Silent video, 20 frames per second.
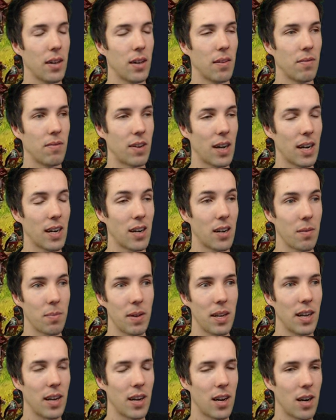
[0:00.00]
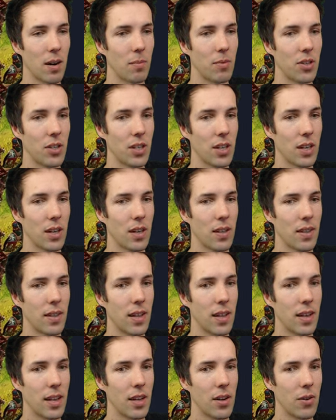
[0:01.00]
Vanguard men-at-arms
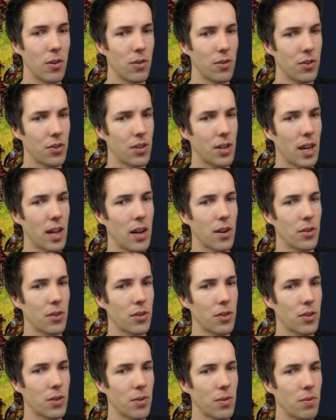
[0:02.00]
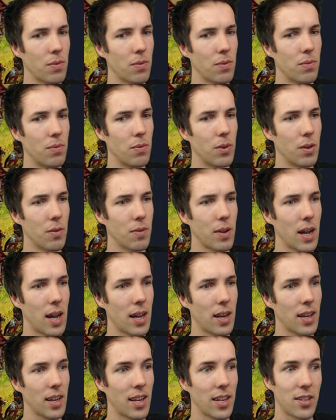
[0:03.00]
than the old scouts would have
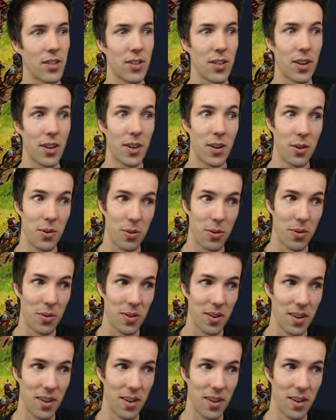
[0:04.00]
had against the new